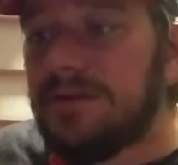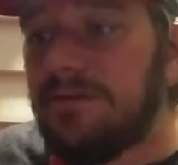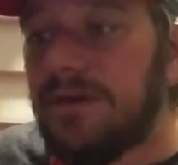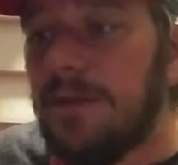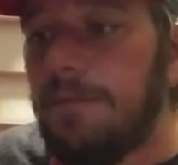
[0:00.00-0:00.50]

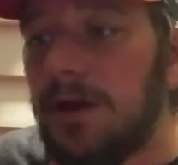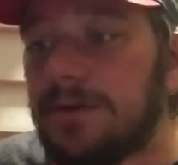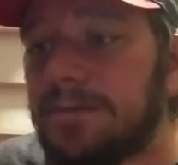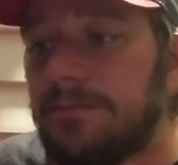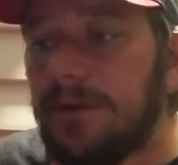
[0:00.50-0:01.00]

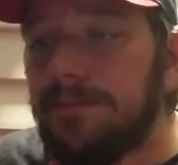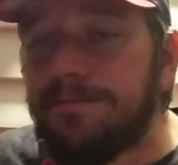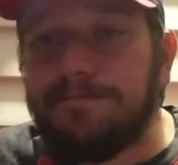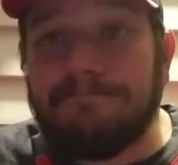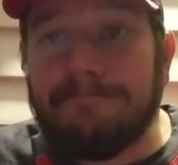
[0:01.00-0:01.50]
$7-8. But
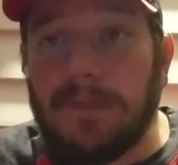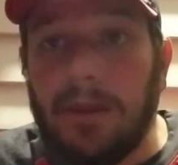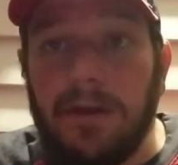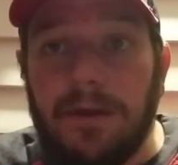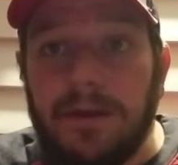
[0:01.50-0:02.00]

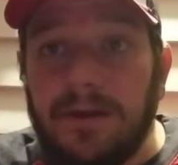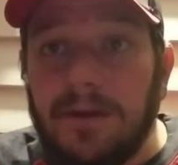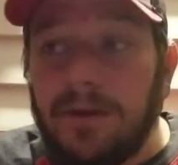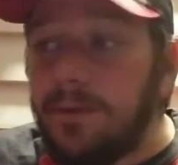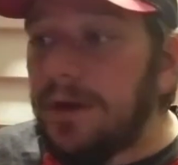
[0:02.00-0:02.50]

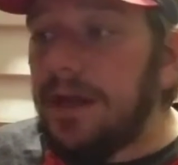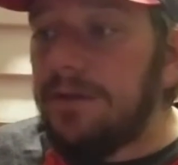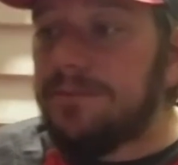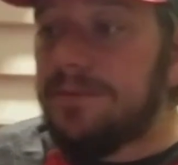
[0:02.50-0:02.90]
right now,